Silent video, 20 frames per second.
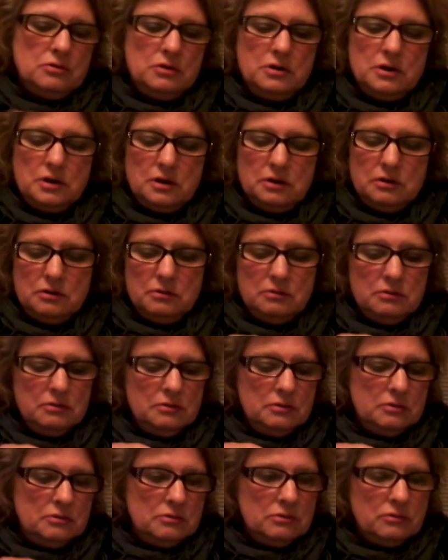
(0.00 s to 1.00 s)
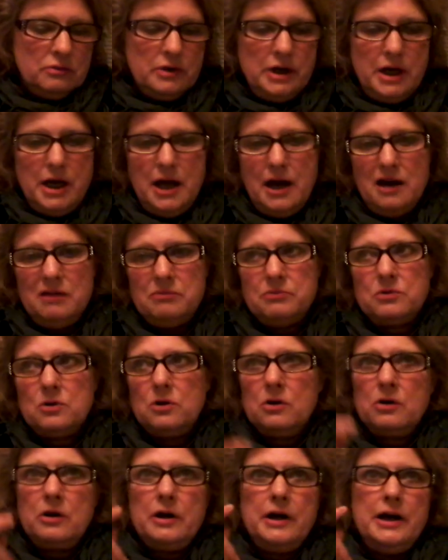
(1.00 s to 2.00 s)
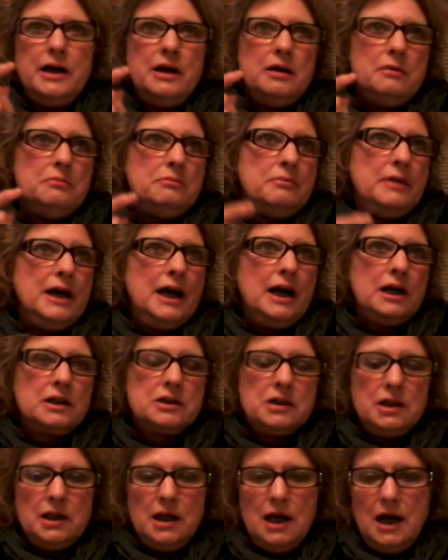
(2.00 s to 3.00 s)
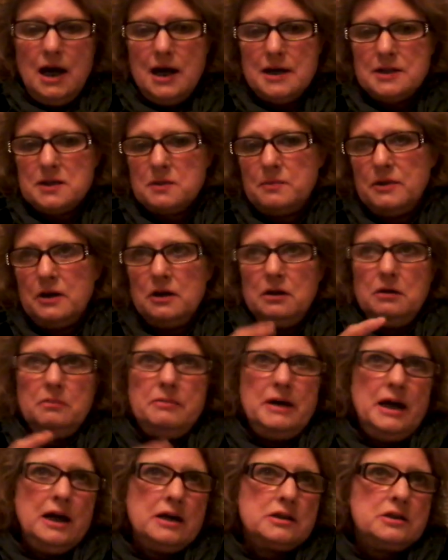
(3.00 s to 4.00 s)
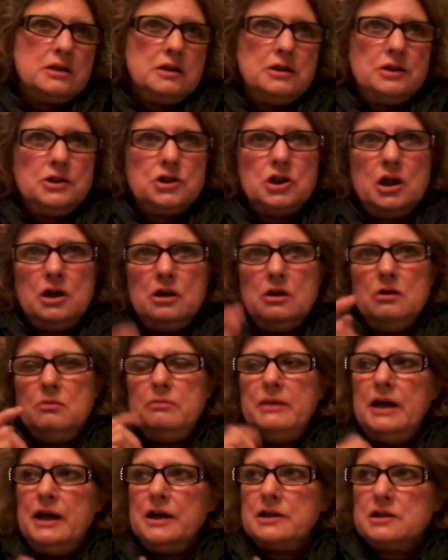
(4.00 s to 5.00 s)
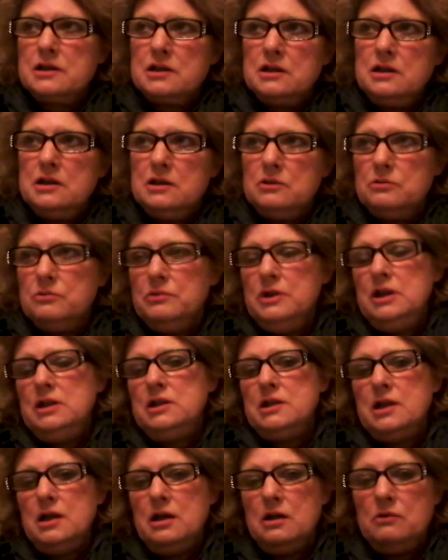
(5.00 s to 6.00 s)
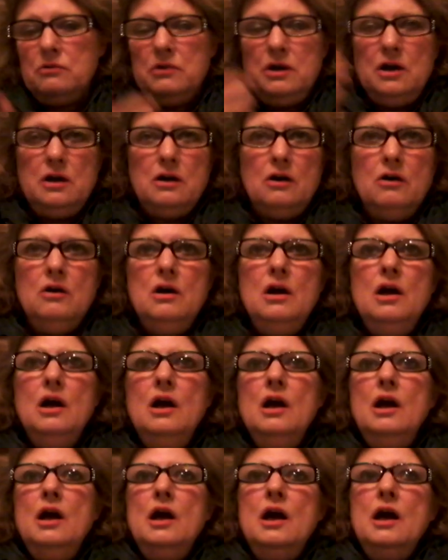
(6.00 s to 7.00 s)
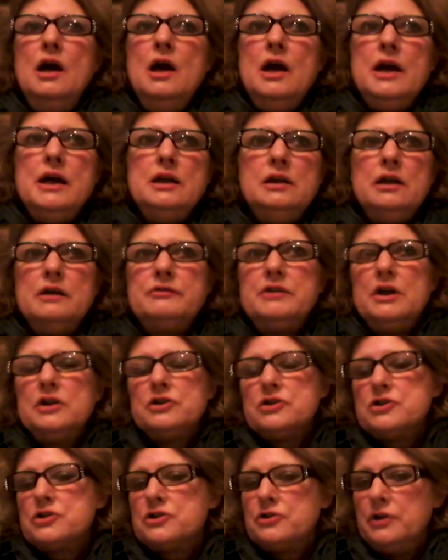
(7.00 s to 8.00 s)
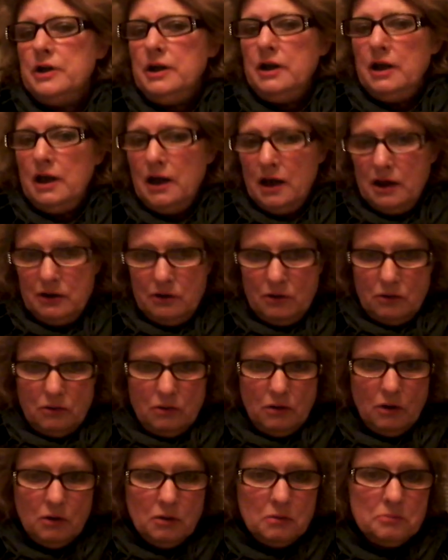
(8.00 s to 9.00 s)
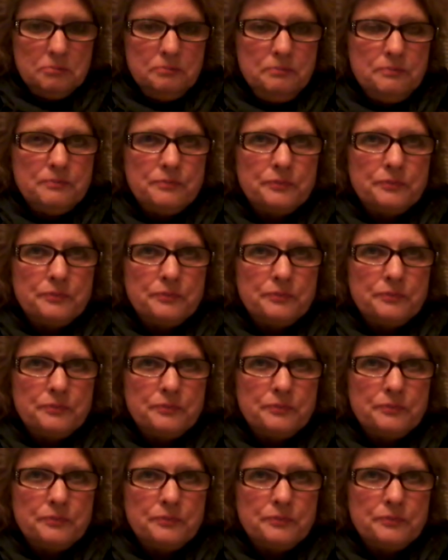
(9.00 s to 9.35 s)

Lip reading: the rehab program, back to the hospital, back to the jail, back to the retail. He lived on the street. He had no home.